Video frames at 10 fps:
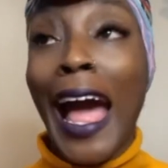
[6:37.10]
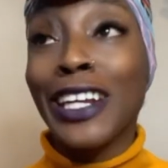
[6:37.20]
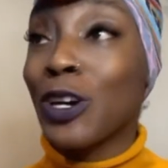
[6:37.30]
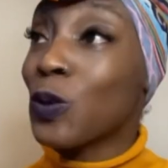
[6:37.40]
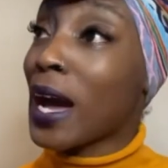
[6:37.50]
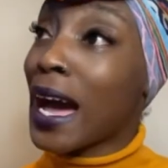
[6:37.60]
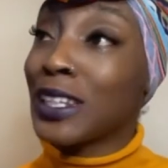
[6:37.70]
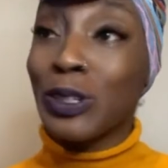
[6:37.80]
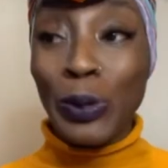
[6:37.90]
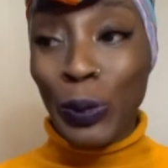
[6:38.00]
I know
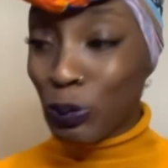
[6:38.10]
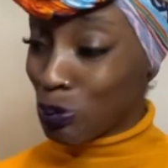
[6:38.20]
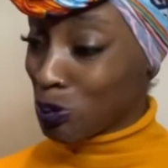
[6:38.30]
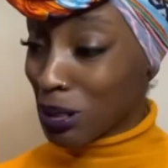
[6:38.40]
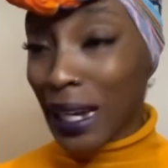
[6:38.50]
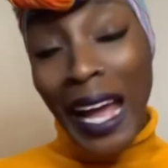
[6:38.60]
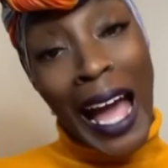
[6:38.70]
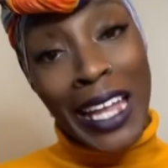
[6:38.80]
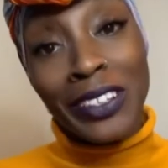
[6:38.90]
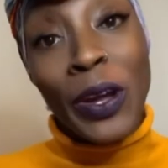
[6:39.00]
God knew.
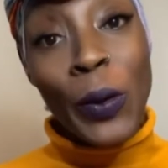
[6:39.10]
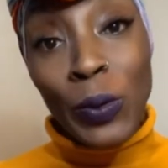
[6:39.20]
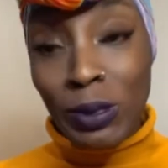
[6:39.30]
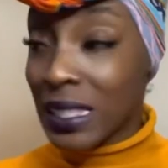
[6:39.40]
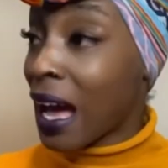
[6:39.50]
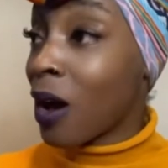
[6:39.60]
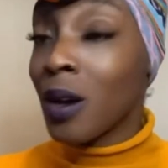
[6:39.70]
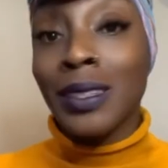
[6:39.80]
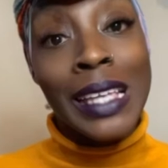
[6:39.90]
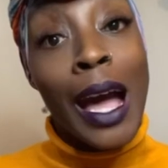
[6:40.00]
God knows
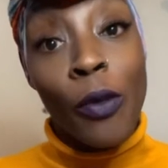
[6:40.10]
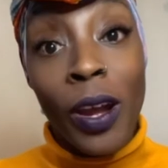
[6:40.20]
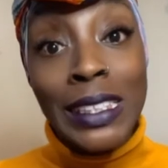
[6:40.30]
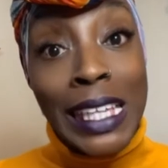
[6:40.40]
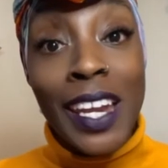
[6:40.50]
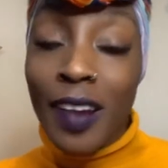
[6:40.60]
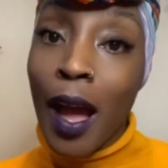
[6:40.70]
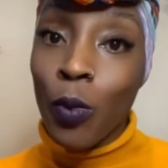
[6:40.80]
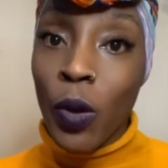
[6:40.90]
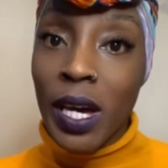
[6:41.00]
how, how scared
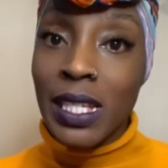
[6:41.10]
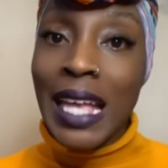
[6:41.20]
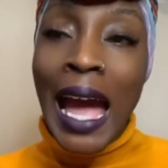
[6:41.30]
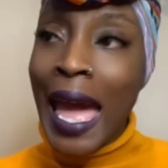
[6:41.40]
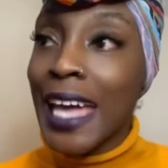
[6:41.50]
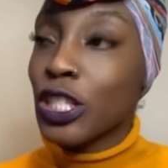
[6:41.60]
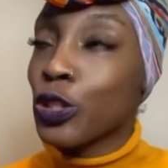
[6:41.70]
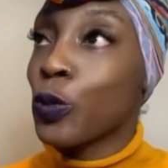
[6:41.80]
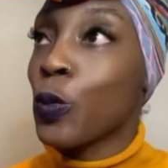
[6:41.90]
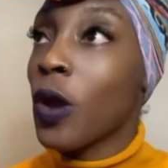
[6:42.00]
I was. I had
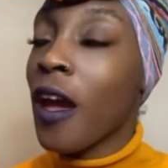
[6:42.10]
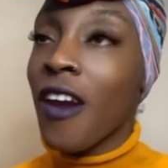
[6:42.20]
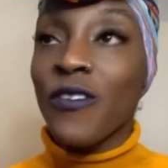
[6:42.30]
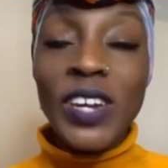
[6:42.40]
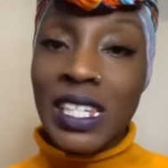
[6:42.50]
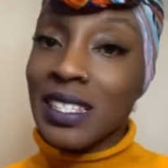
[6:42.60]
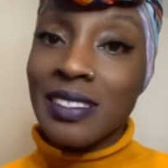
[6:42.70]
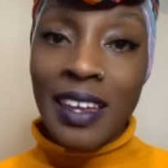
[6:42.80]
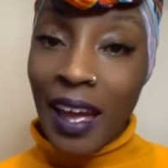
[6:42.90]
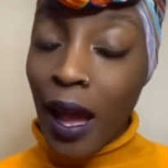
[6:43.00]
to figure this
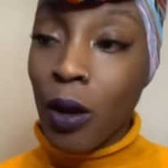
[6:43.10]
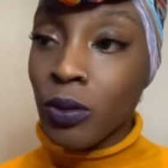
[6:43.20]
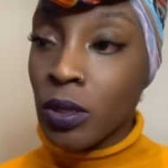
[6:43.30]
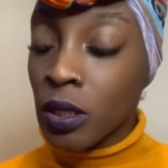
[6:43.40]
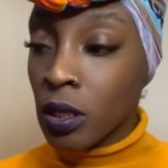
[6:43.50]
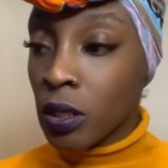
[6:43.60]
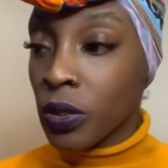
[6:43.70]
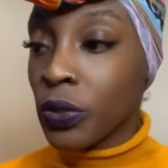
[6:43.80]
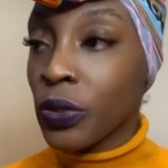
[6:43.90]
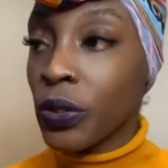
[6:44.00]
thing out,
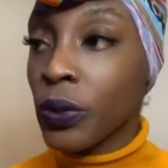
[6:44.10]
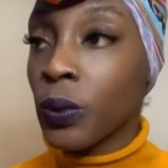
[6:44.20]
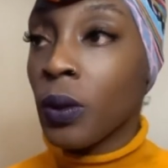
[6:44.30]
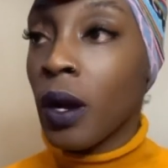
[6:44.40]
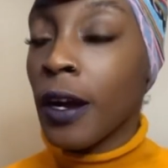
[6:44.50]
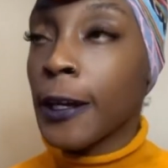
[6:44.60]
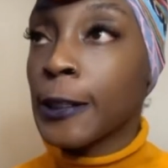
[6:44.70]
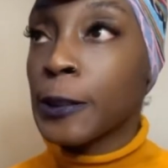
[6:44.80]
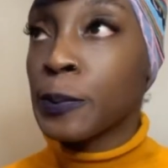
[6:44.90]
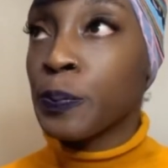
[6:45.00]
you know.
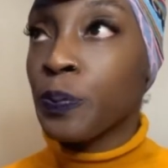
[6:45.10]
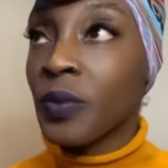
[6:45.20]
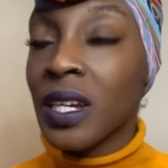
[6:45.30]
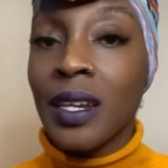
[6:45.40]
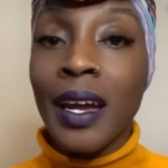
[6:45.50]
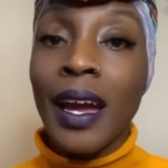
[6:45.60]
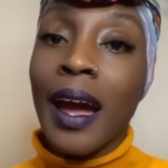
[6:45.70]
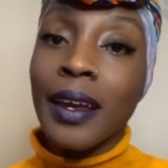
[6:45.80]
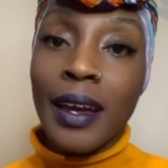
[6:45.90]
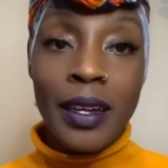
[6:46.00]
Um, and I,
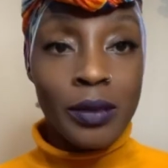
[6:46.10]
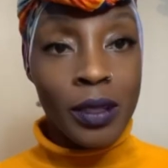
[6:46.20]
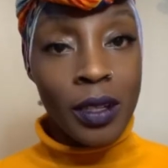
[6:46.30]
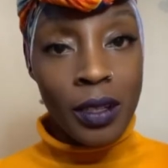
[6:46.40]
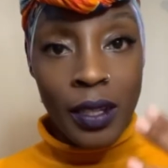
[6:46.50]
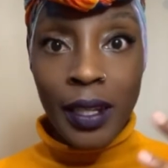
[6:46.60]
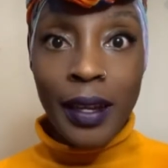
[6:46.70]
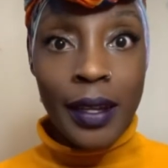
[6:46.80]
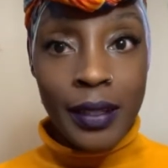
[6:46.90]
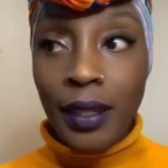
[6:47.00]
I got uh, an
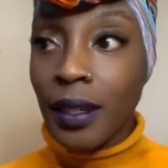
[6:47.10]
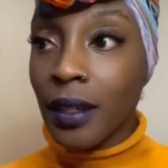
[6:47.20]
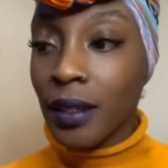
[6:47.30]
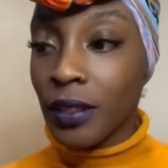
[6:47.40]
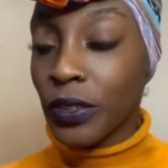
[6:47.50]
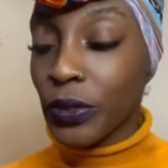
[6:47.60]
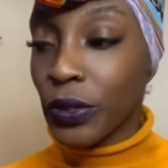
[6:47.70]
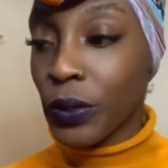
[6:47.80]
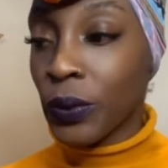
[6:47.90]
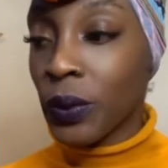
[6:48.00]
idea, you
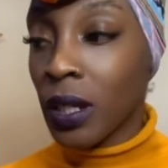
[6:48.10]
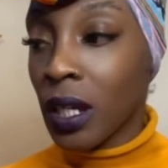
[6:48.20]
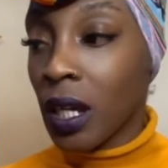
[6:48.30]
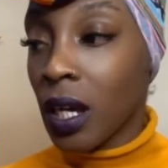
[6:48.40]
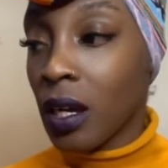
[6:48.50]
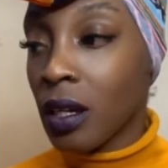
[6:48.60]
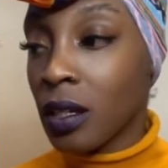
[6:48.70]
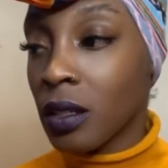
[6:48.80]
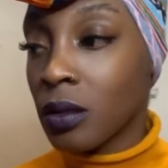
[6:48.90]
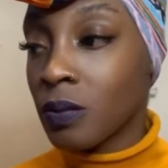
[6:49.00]
know.
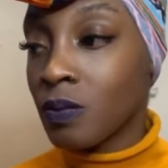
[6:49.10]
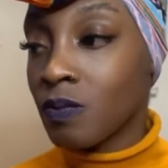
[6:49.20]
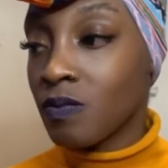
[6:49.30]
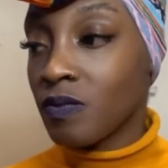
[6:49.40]
Um,